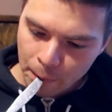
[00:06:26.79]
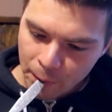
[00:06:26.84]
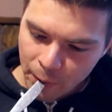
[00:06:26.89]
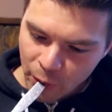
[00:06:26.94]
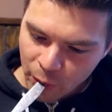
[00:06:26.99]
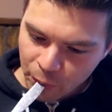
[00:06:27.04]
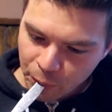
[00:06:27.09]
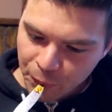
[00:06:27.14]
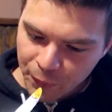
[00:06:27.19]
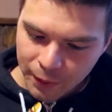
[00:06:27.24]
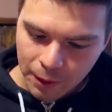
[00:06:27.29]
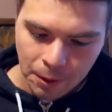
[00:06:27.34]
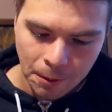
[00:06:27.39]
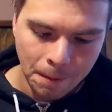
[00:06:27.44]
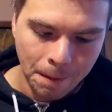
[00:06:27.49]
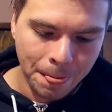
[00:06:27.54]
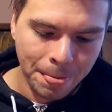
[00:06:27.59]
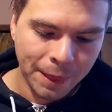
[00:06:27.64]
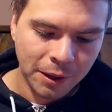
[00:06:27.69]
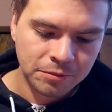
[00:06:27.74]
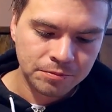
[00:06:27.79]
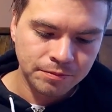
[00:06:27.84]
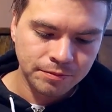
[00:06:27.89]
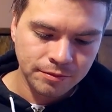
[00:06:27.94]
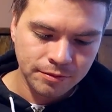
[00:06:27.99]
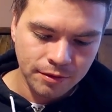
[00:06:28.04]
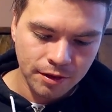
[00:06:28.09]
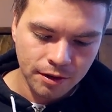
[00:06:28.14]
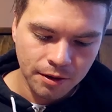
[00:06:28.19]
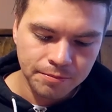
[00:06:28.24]
was your first time tasting it,
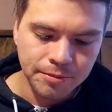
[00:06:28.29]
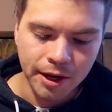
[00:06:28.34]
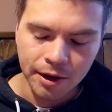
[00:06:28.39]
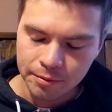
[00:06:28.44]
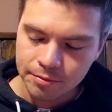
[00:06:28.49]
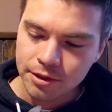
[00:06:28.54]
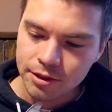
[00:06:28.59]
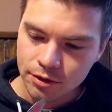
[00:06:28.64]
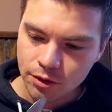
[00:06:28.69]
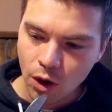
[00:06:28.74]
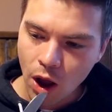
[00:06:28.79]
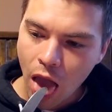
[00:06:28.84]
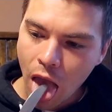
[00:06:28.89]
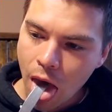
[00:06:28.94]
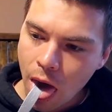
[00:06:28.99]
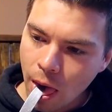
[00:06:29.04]
yeah, I can see it.